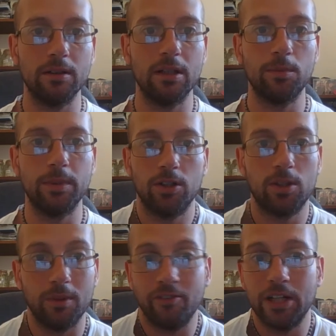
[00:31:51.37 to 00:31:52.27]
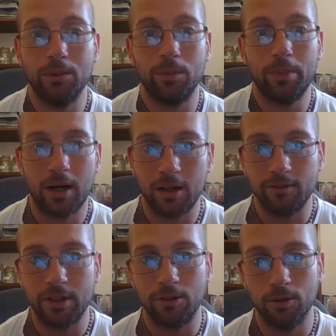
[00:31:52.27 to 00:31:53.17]
it's been documented that he was part
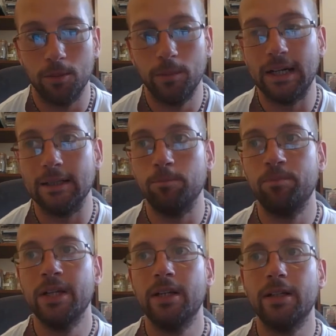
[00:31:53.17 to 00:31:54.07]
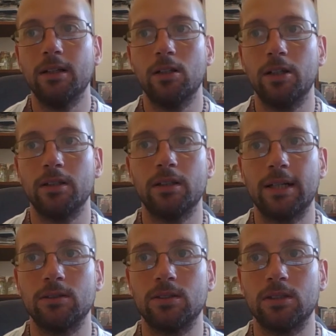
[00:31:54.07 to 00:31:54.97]
of their group, and he learned
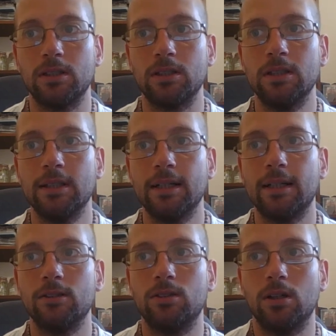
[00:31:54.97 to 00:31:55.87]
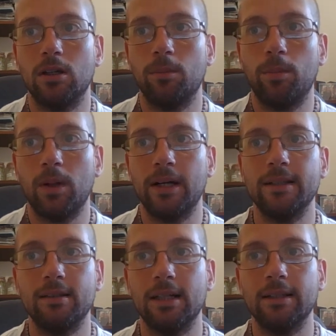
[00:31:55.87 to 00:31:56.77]
how to apply
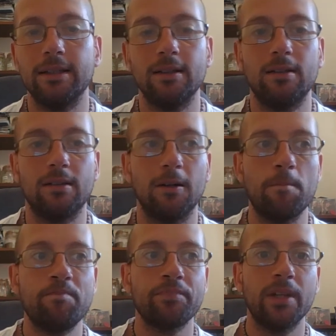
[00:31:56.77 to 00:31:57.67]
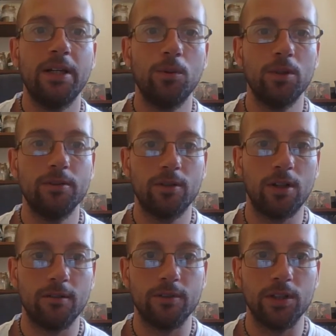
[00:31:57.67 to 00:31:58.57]
these techniques. So he would have
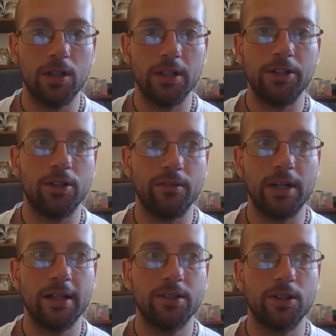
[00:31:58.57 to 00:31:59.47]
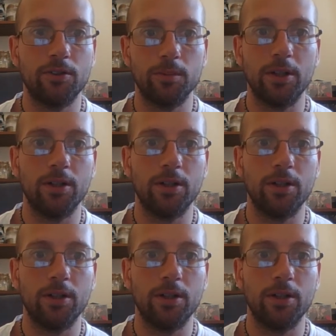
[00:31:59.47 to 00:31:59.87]
got the knowledge or the access from the